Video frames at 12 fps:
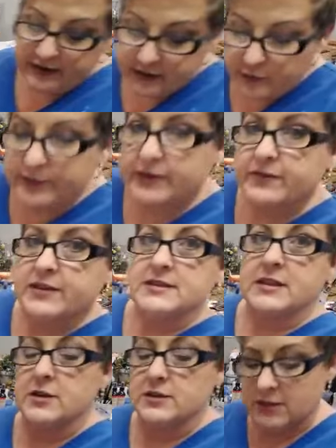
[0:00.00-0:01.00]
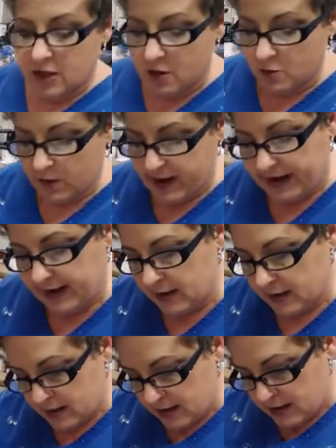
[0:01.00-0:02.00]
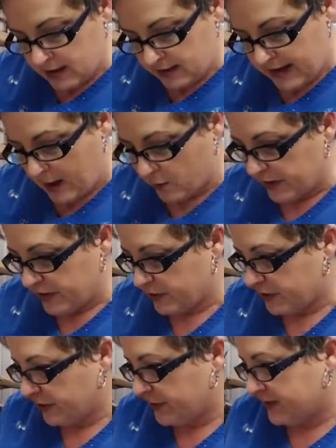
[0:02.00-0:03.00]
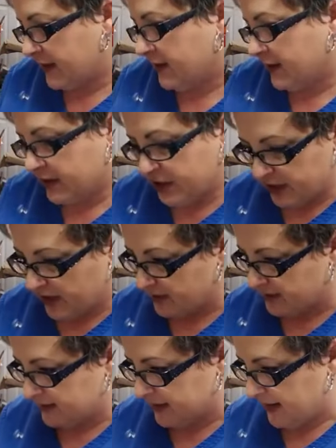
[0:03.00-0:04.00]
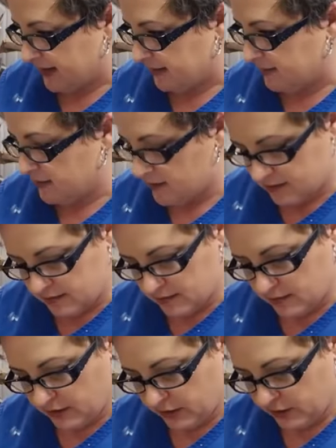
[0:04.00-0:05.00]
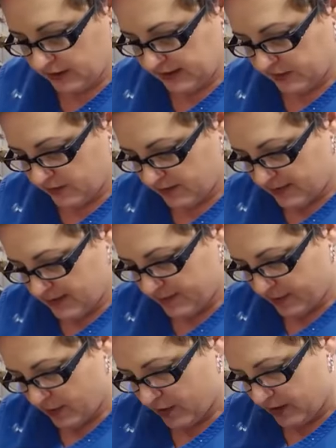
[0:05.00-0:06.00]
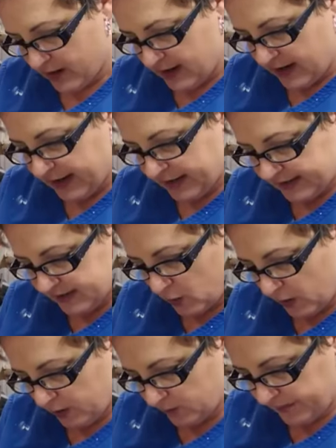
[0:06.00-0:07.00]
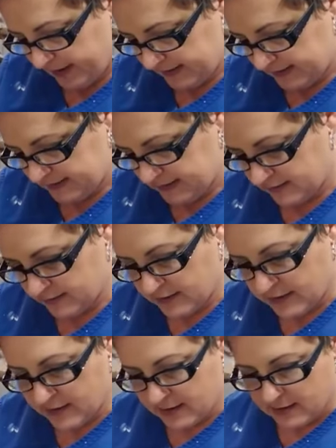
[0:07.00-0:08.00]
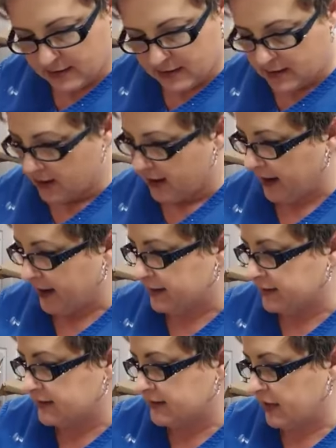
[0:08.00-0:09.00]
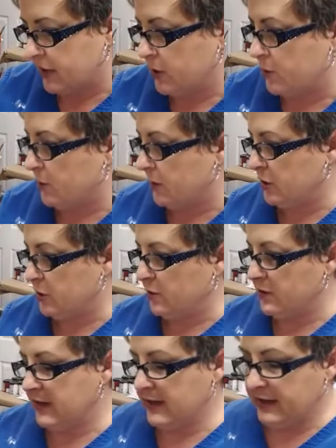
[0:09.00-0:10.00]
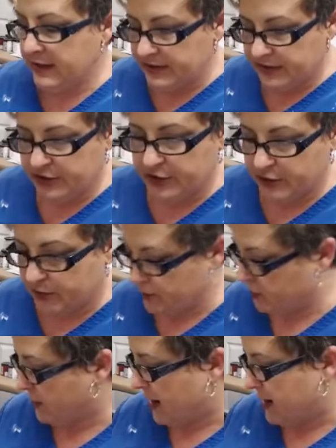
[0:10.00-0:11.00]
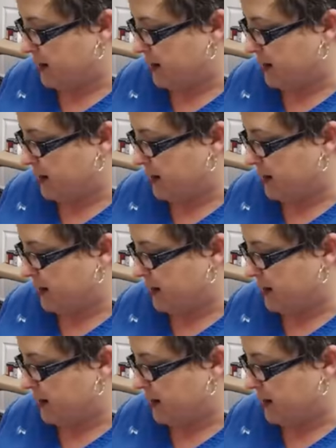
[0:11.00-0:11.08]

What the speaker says: little bit of this goes a long way. Now, when you're using the gel stain, you need to remember it is oil-based. And so you need to